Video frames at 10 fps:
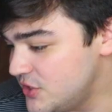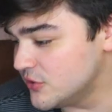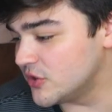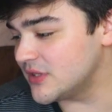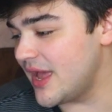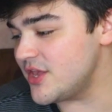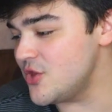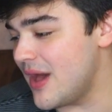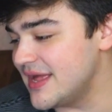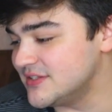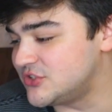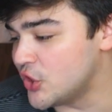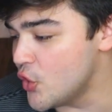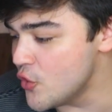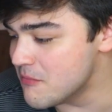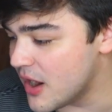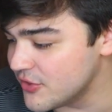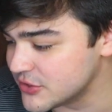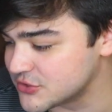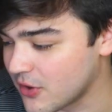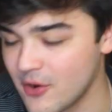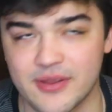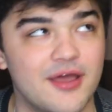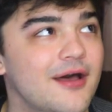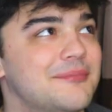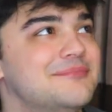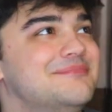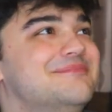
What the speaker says: You look like you had two mothers growing up.